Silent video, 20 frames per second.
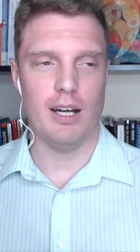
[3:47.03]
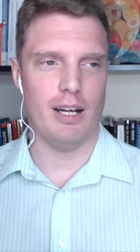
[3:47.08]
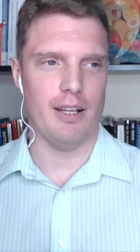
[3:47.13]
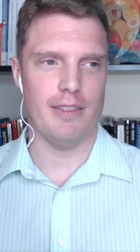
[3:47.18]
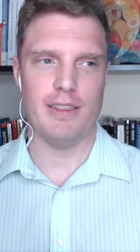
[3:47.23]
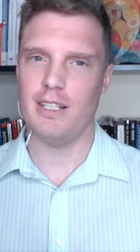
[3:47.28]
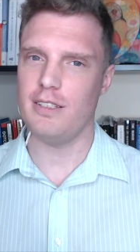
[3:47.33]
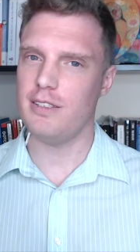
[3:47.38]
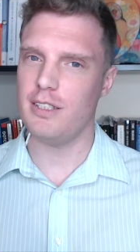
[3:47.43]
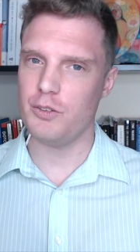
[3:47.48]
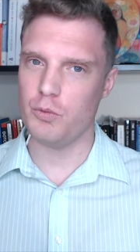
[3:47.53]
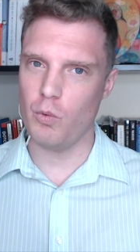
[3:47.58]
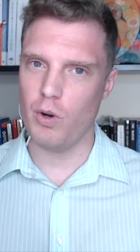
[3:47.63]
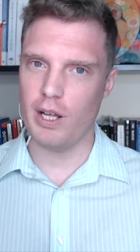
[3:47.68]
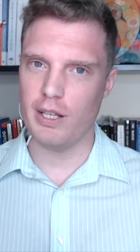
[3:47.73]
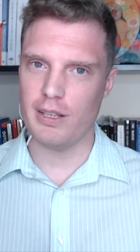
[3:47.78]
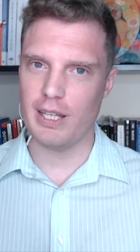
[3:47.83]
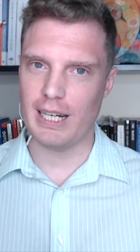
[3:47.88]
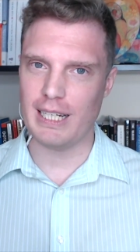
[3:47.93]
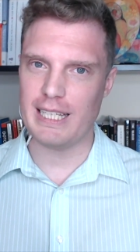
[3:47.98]
This is
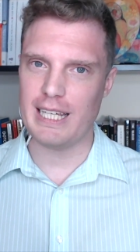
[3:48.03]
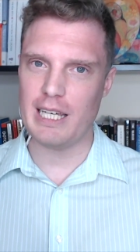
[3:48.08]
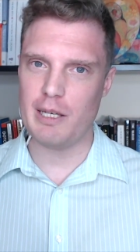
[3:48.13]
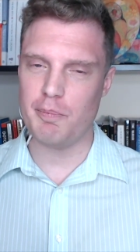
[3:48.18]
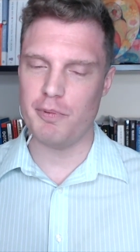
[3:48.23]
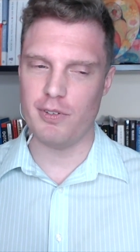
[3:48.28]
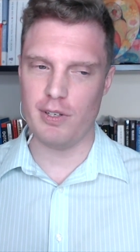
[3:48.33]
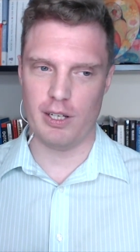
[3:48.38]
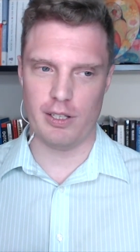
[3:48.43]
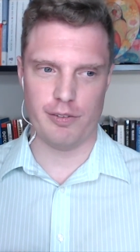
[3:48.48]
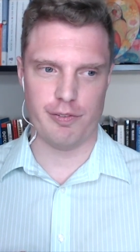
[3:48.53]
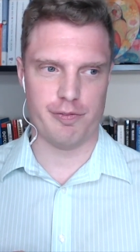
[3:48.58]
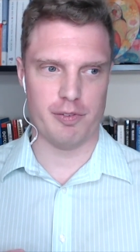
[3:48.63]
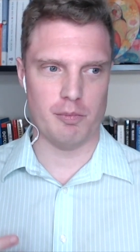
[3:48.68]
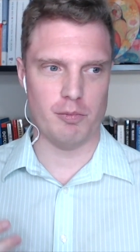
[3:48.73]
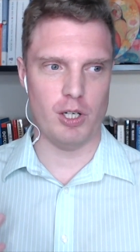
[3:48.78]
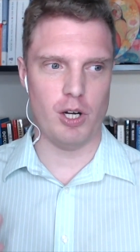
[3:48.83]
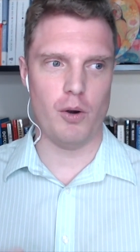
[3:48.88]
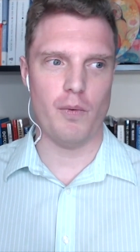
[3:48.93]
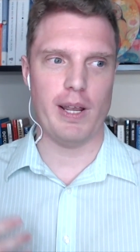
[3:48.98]
one that keeps us
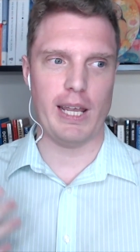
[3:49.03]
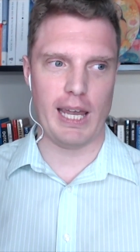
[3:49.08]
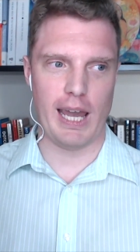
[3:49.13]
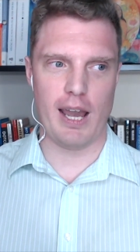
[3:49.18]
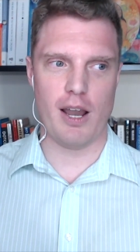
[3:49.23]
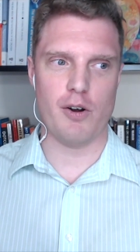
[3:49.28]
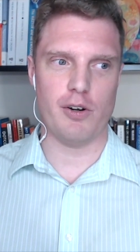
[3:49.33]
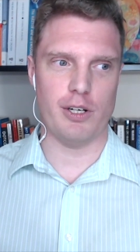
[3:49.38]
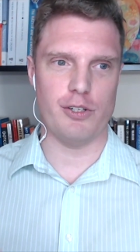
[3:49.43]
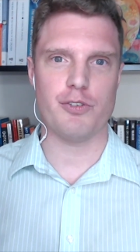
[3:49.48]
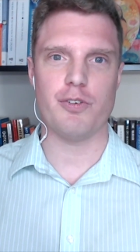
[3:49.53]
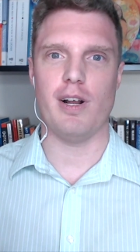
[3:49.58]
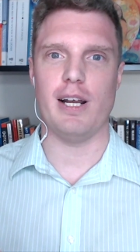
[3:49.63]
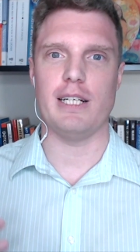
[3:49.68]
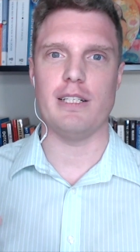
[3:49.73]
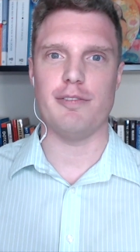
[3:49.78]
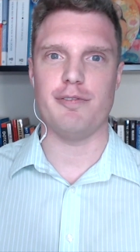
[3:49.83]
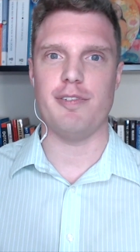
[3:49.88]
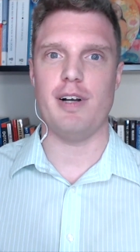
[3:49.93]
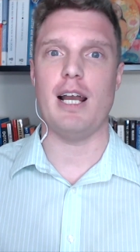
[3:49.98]
from going out and trying
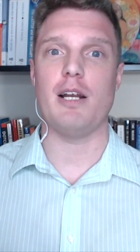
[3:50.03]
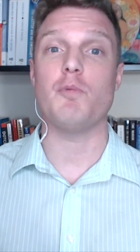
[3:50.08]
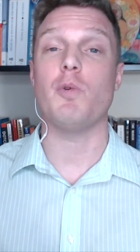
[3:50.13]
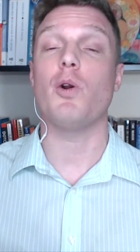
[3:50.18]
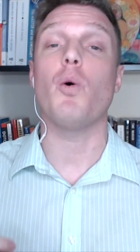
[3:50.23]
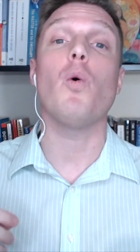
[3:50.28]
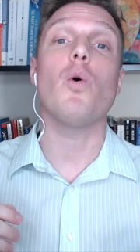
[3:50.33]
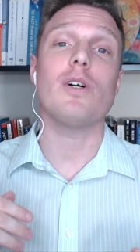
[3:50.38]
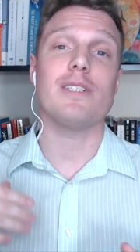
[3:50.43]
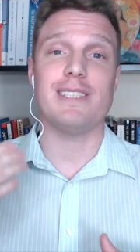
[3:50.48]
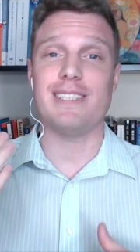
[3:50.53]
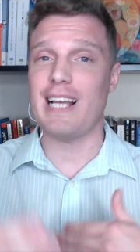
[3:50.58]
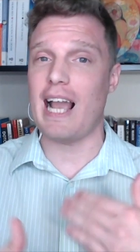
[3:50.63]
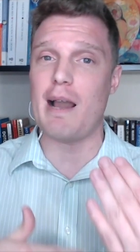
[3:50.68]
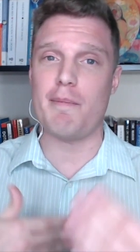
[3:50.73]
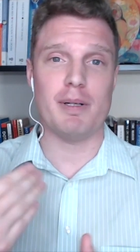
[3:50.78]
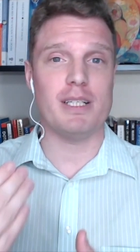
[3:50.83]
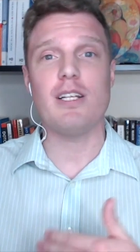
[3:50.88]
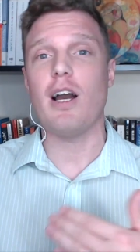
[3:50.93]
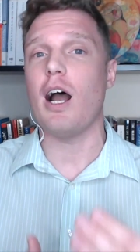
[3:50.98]
to find one or
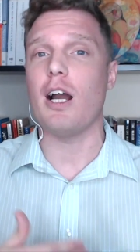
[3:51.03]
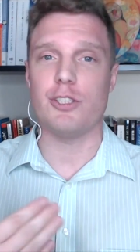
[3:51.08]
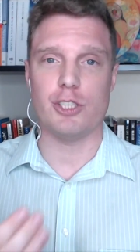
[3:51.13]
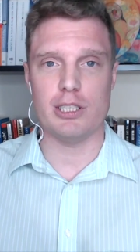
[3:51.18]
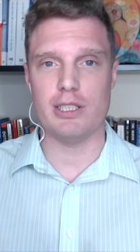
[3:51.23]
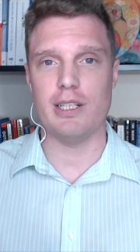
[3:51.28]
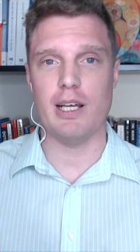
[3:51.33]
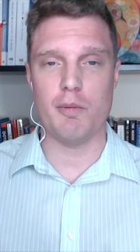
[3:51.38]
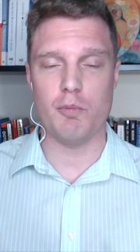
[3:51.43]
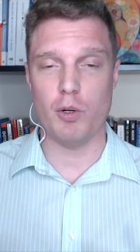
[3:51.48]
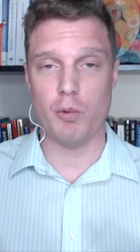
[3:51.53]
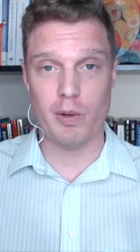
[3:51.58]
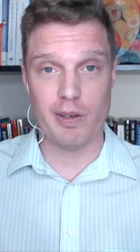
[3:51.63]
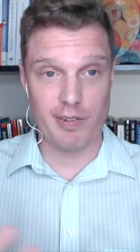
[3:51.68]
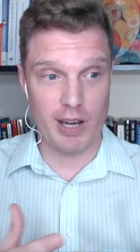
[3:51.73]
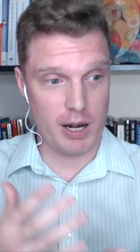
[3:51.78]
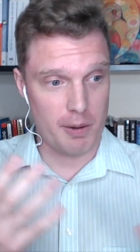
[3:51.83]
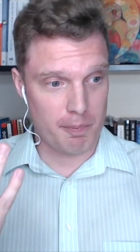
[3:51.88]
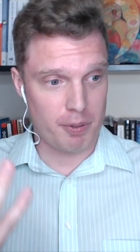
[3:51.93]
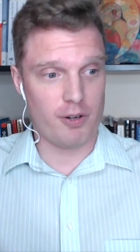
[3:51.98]
sabotaging them when we've
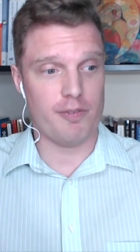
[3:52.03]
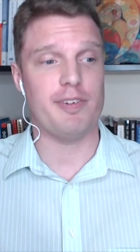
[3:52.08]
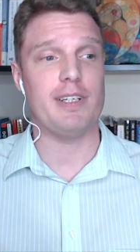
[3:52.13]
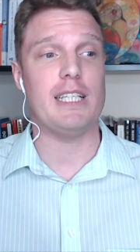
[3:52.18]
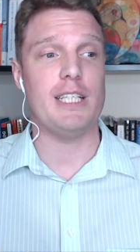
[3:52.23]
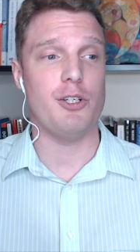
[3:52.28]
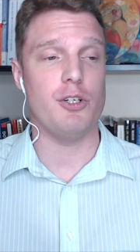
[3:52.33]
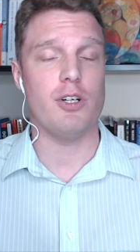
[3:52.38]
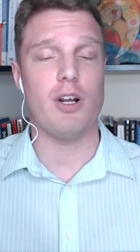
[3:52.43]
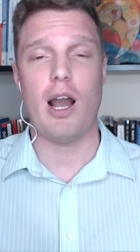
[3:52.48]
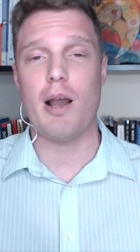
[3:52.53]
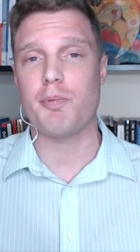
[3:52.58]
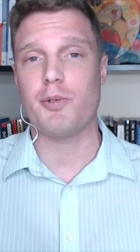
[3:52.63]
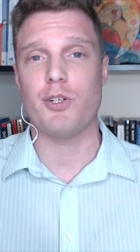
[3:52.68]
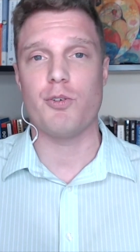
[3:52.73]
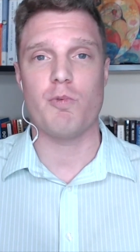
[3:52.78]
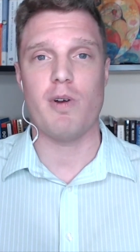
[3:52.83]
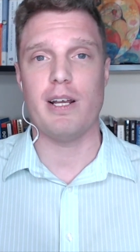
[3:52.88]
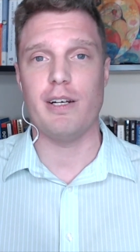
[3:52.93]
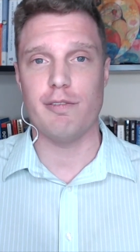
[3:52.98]
got a perfectly good
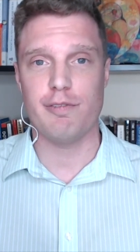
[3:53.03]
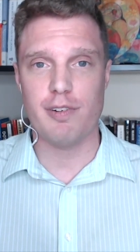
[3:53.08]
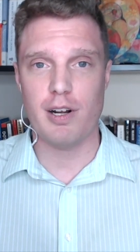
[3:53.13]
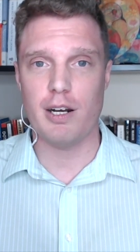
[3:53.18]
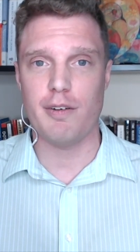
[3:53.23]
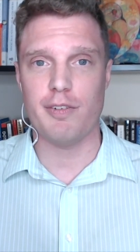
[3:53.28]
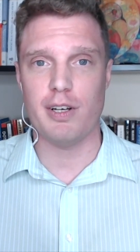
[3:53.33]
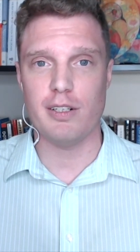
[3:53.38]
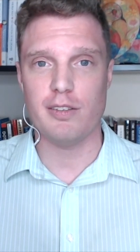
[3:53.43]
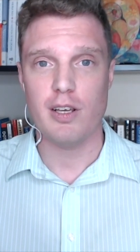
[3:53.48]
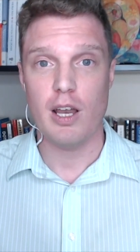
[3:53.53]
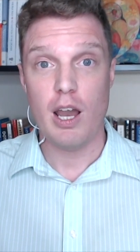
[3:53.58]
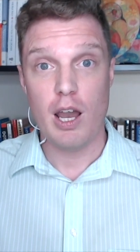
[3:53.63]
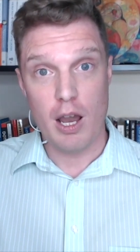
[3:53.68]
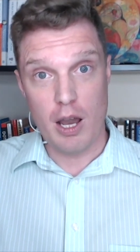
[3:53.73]
option right in front of us.